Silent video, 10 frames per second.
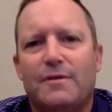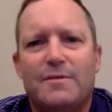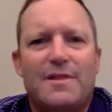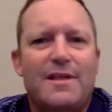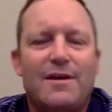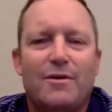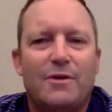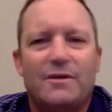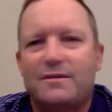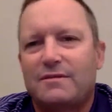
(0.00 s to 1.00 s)
I mean, they know
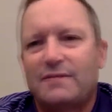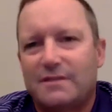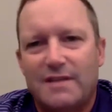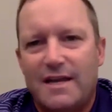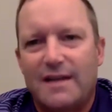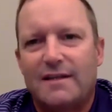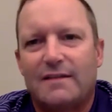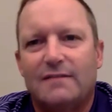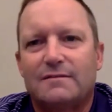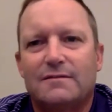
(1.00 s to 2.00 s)
what's at stake
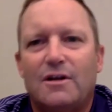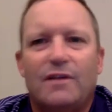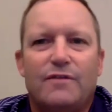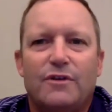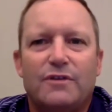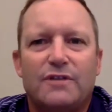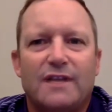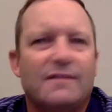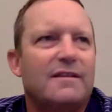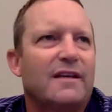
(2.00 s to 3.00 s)
and all of those
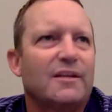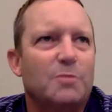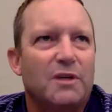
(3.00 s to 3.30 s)
kinds of things.